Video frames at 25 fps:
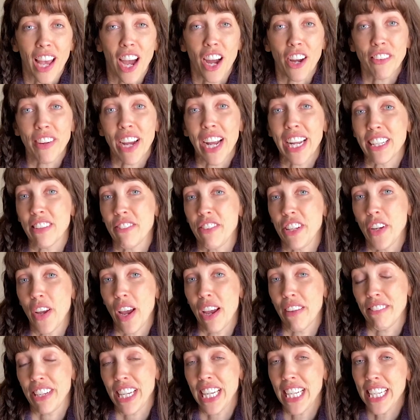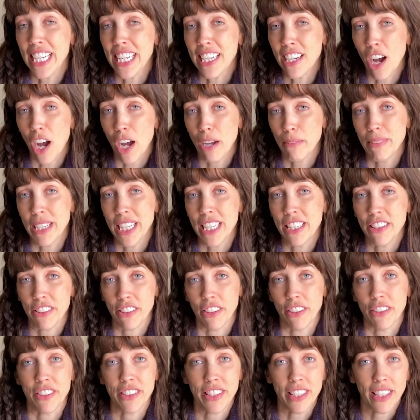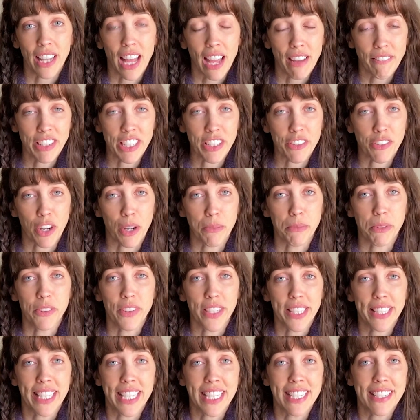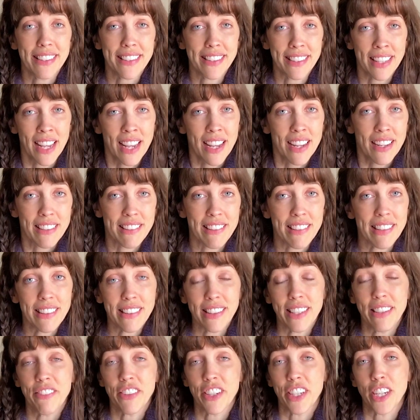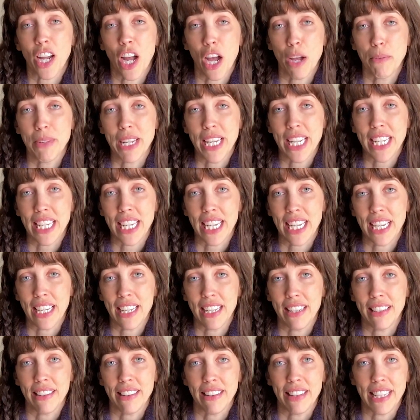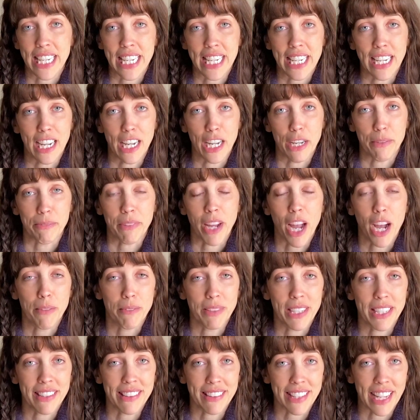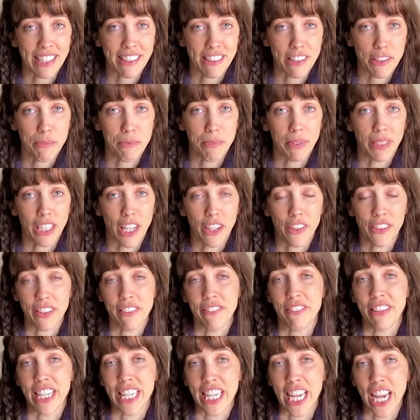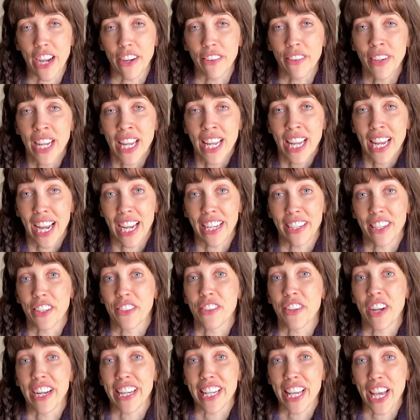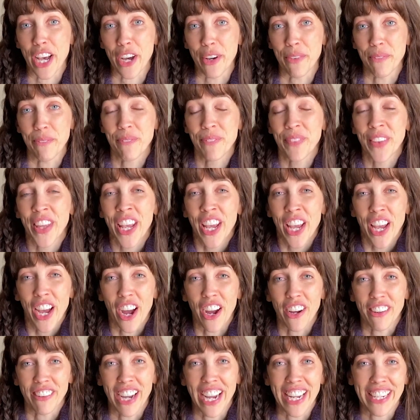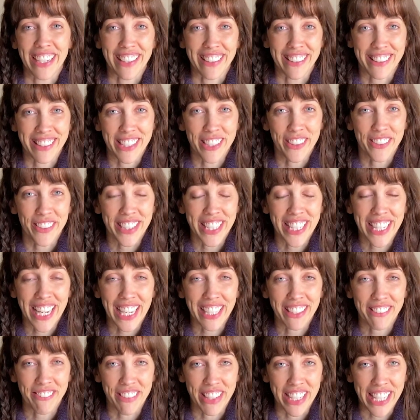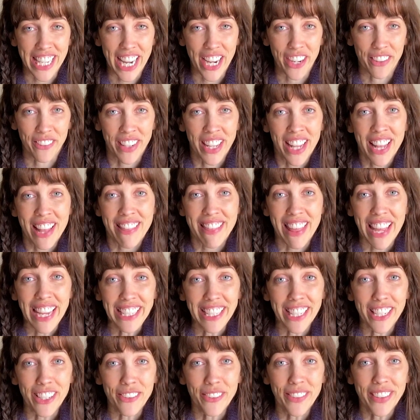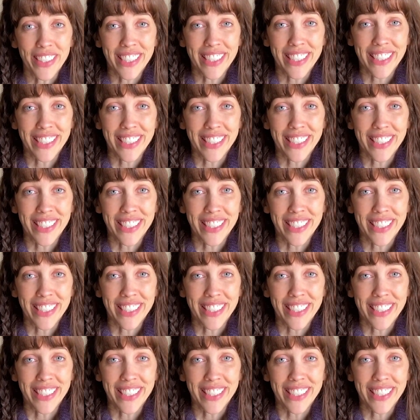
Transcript: All right, if you have any comments or still having trouble with this, just leave your comment in the um, comments section below the video and I'll try to help. All right, I'll see you in the next video. Thank you.